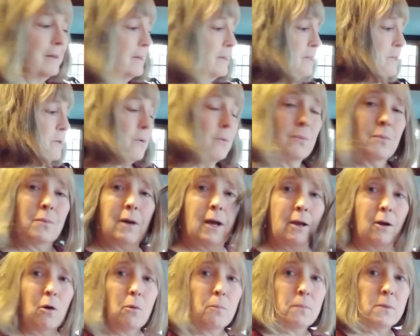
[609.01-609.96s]
so I
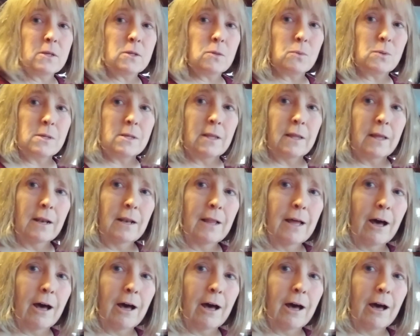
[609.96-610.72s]
hope this was a little